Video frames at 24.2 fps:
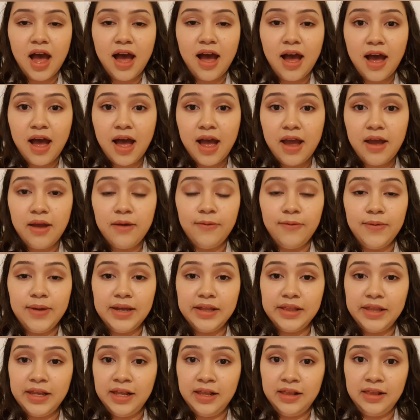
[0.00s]
I
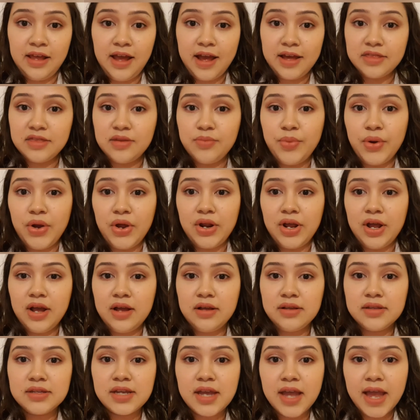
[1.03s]
really like the
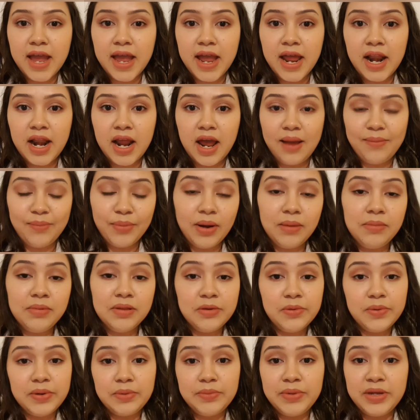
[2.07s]
product and I probably
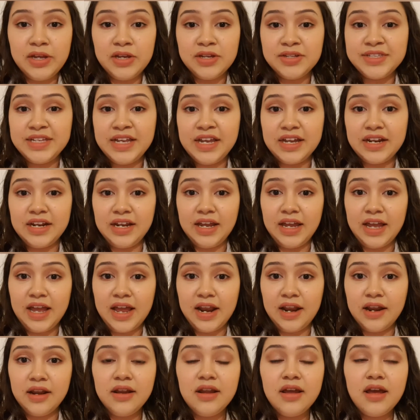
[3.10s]
will be using it
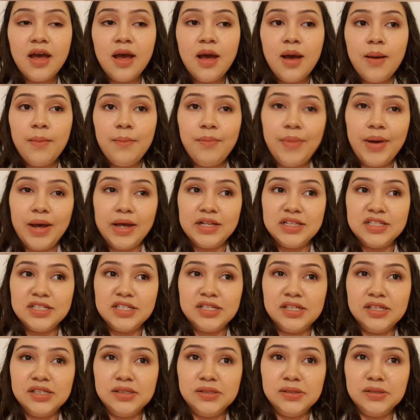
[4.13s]
again, but
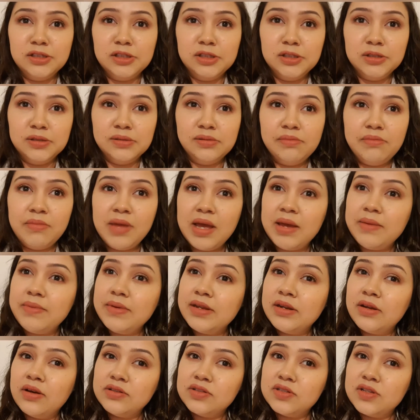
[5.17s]
maybe
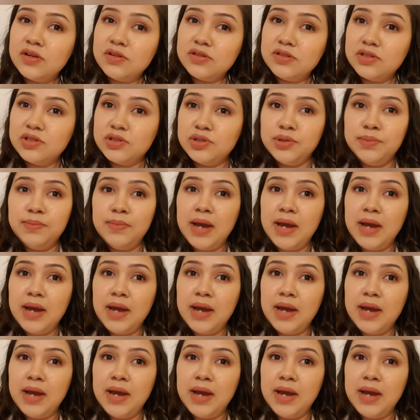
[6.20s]
not so soon.